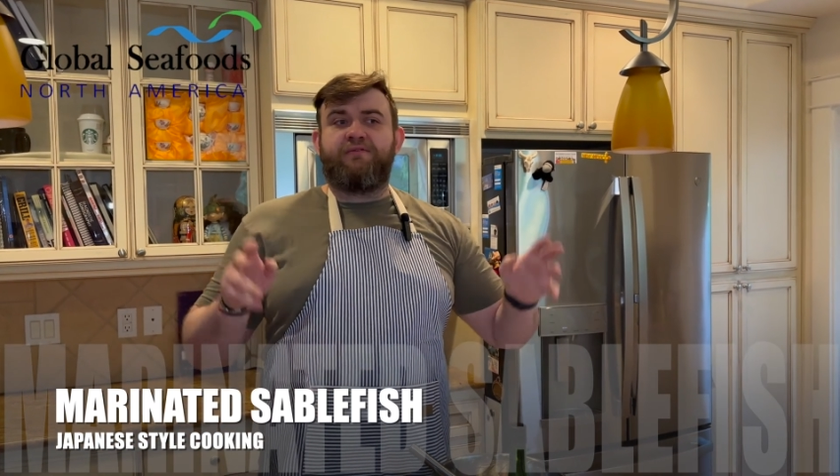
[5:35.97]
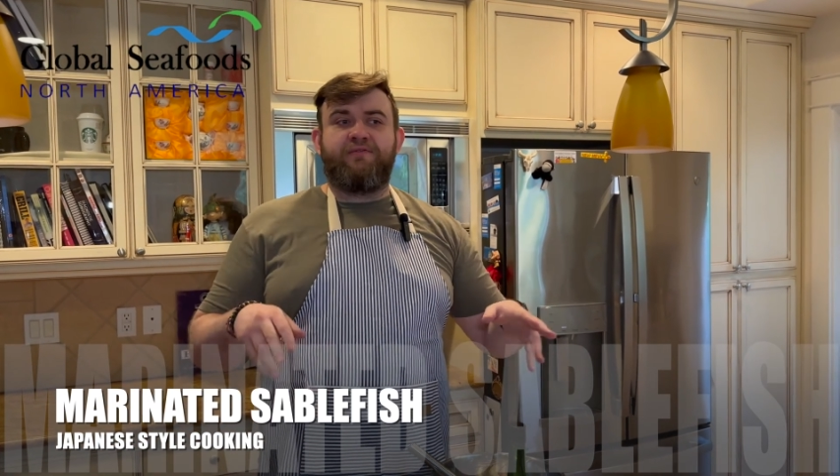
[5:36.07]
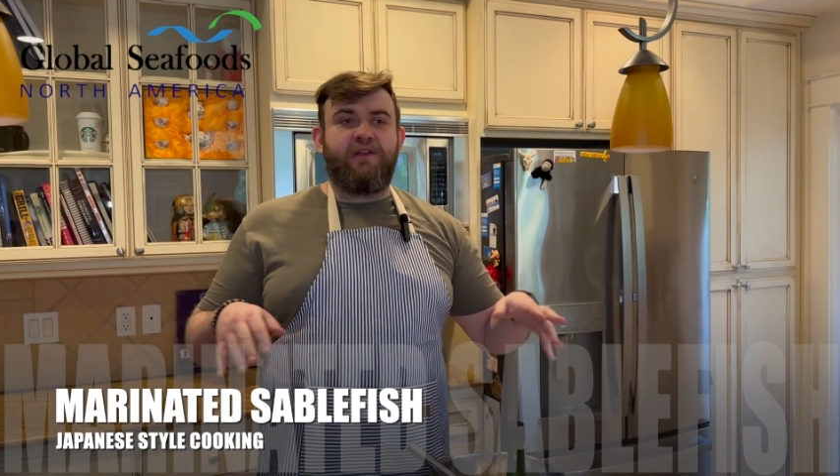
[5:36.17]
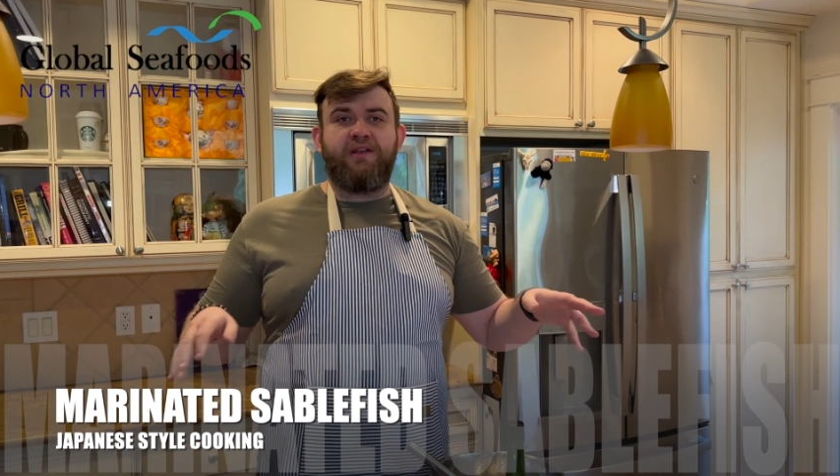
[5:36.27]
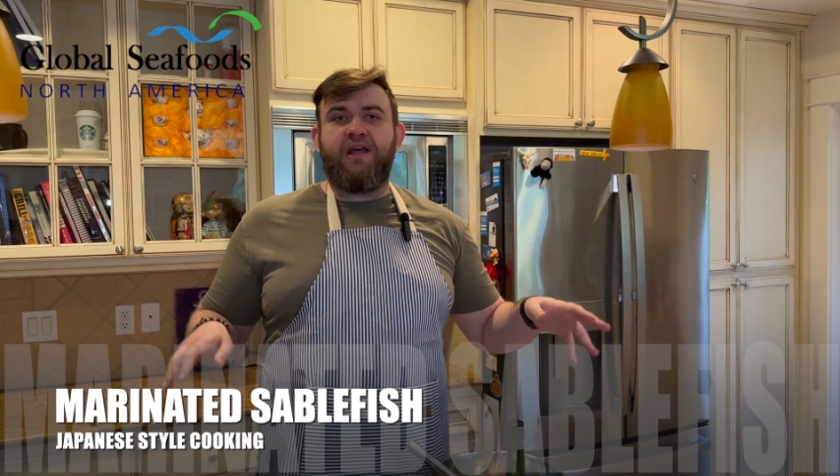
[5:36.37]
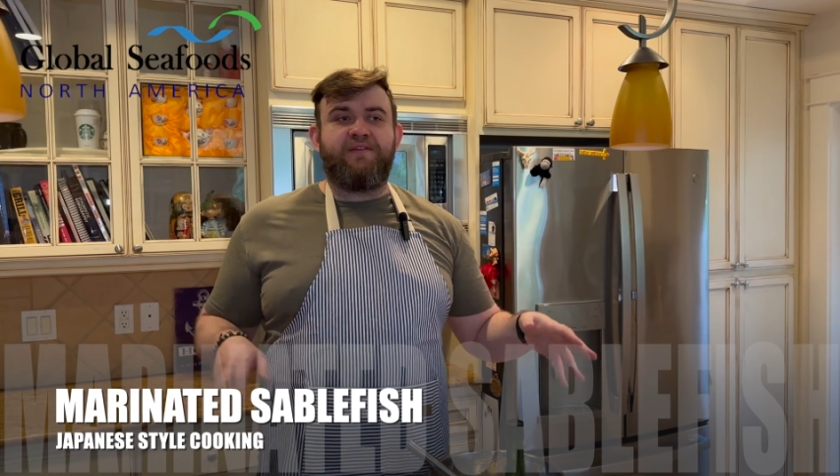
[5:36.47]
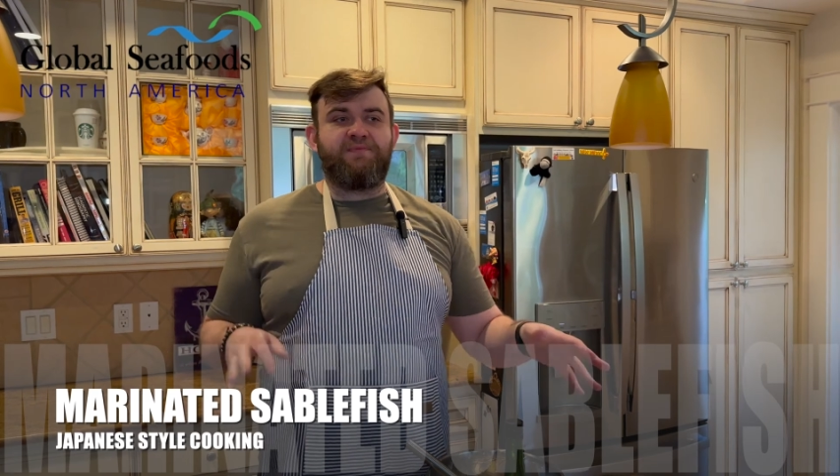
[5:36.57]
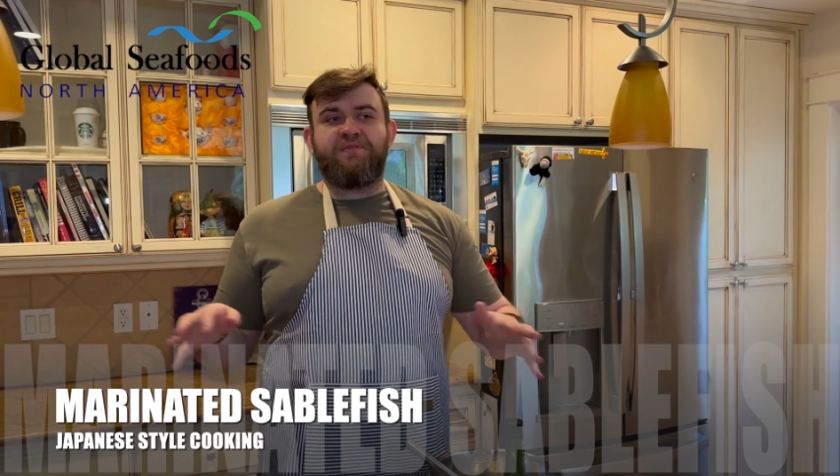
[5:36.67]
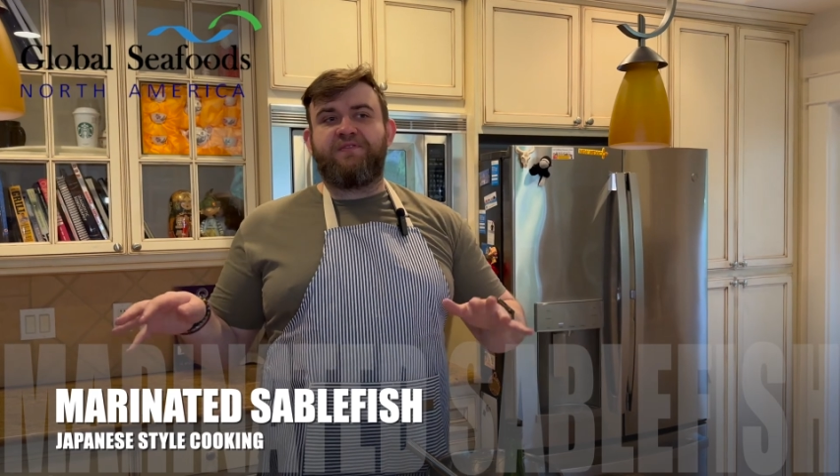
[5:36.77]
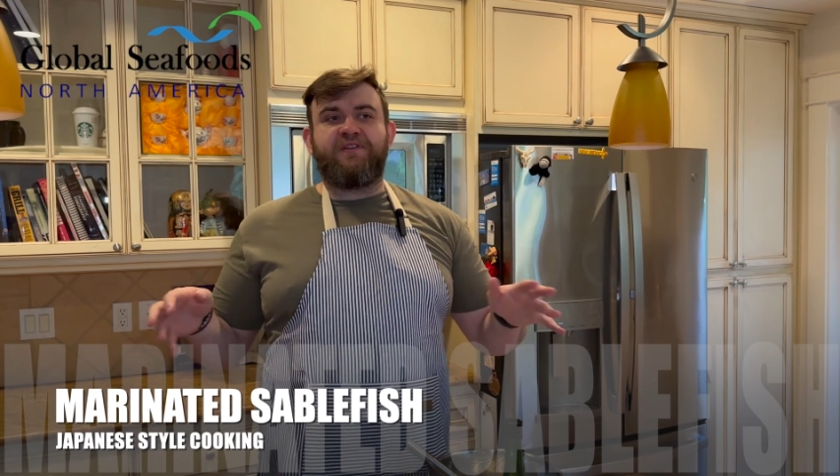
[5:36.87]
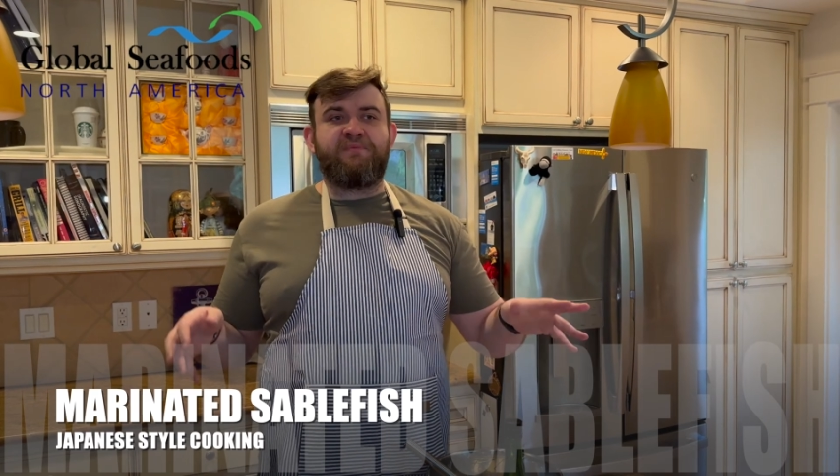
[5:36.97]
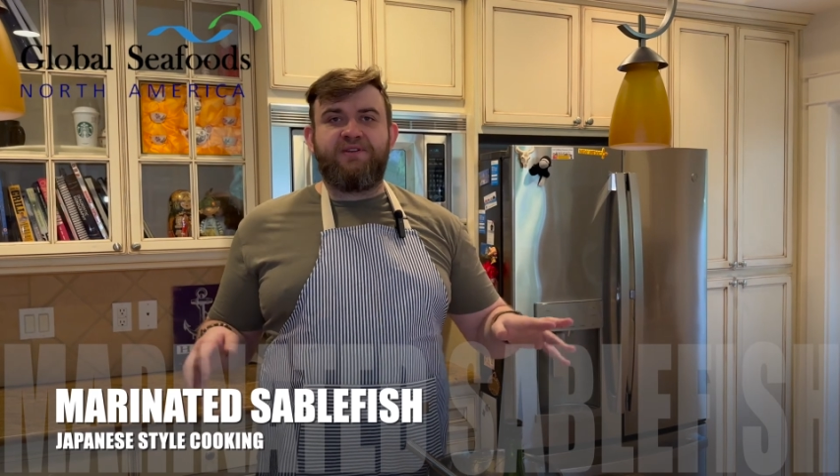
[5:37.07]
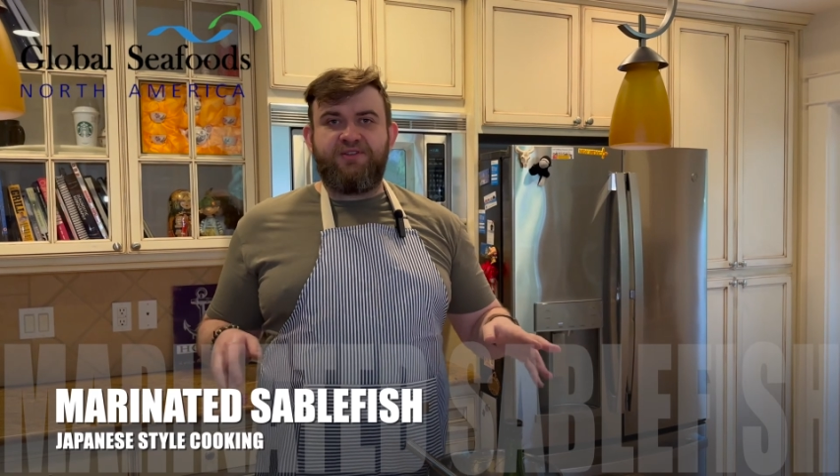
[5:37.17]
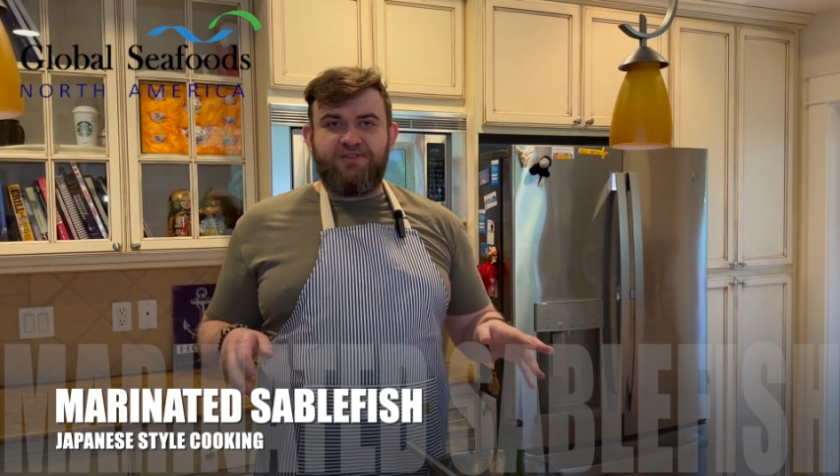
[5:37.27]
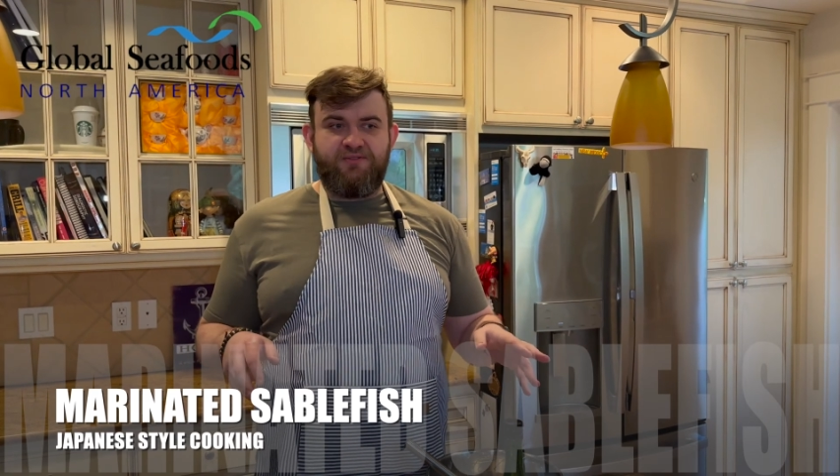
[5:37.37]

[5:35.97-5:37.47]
They didn't have specific species,